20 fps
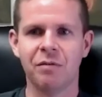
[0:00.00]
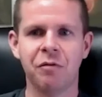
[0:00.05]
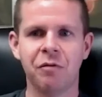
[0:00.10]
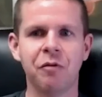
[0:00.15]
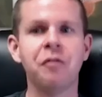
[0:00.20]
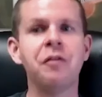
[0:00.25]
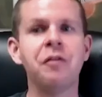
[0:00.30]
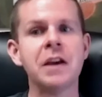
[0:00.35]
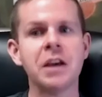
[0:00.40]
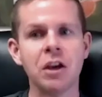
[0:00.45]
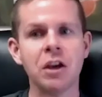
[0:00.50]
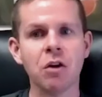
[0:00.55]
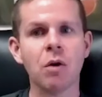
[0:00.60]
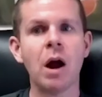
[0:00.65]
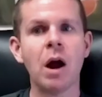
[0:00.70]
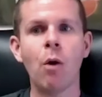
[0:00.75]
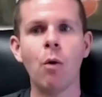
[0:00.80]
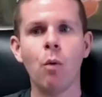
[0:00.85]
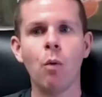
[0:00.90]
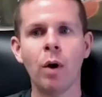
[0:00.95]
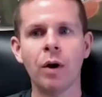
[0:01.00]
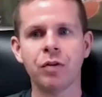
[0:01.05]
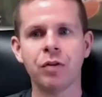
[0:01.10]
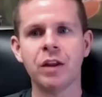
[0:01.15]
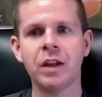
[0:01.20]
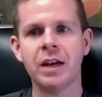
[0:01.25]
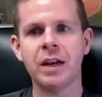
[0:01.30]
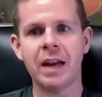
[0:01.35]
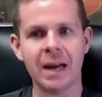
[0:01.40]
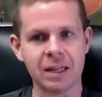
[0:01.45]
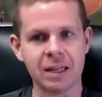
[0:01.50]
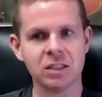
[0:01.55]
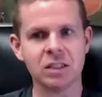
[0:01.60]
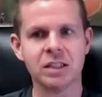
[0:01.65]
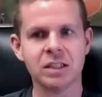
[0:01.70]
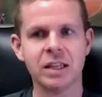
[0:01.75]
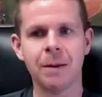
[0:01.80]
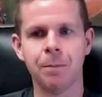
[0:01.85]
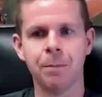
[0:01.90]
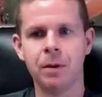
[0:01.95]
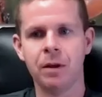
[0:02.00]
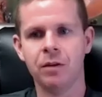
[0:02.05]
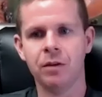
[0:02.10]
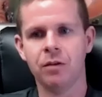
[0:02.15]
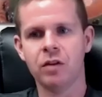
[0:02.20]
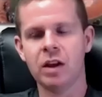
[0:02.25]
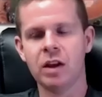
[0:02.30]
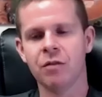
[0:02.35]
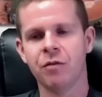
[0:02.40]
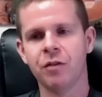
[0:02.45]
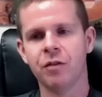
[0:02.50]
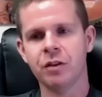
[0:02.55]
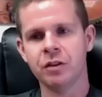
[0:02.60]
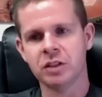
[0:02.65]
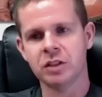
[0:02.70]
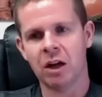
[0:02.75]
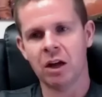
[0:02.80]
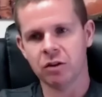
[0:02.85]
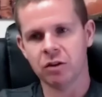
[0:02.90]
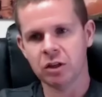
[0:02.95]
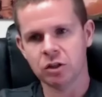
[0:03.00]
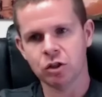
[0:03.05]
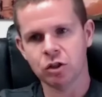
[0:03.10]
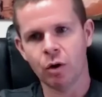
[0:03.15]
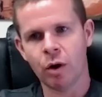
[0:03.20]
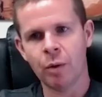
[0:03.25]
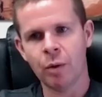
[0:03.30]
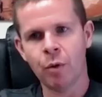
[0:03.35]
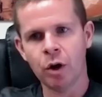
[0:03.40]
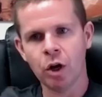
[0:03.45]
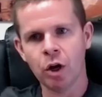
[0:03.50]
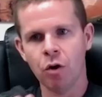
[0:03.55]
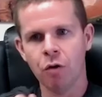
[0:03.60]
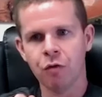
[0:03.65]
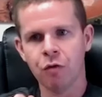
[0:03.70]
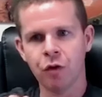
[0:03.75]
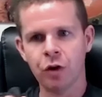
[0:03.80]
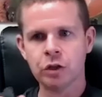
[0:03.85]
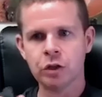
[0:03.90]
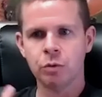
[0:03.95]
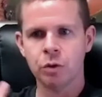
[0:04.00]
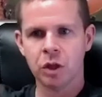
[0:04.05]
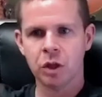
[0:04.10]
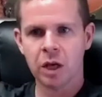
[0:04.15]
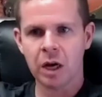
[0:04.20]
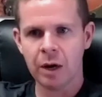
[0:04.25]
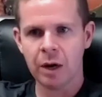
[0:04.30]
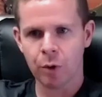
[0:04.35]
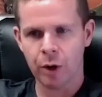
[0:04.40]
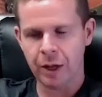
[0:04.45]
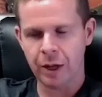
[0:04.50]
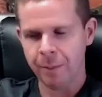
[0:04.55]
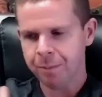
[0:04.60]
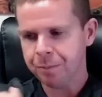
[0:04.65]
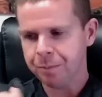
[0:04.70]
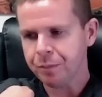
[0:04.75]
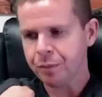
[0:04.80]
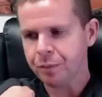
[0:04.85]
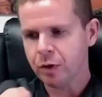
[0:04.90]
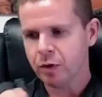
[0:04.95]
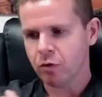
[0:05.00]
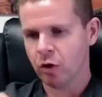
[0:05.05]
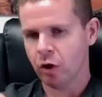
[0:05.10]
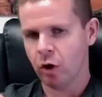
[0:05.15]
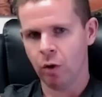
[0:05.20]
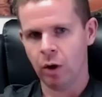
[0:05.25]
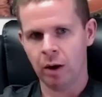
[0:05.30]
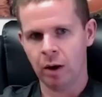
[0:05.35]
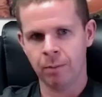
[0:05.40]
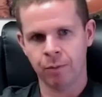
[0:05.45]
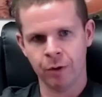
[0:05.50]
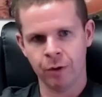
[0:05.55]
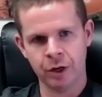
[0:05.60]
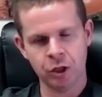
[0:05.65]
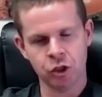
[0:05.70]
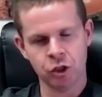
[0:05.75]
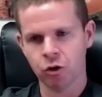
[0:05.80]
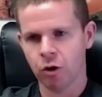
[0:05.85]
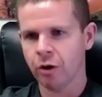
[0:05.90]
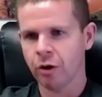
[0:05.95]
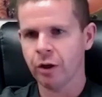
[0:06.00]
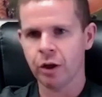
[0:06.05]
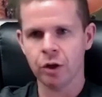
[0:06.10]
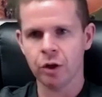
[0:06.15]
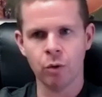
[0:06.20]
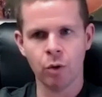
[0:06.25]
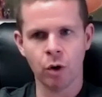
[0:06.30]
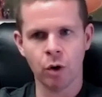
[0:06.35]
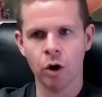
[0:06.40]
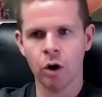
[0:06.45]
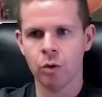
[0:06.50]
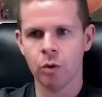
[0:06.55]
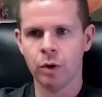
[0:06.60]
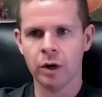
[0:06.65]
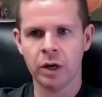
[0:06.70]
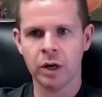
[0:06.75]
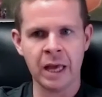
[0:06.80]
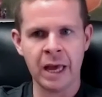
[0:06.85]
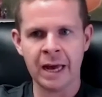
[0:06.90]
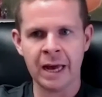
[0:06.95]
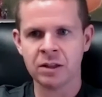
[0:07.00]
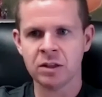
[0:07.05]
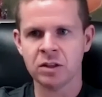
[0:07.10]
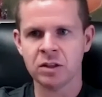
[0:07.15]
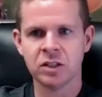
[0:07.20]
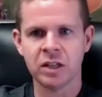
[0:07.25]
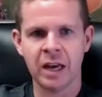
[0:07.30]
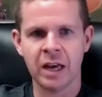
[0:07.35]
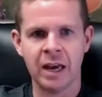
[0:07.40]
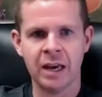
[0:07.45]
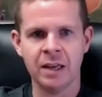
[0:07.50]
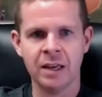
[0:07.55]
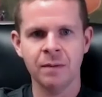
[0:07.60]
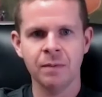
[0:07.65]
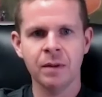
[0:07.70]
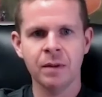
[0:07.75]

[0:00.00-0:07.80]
figure out what the next step is here for the Celtics. So I want to go first with Kyrie. So I'm pretty sure that you heard what he had to say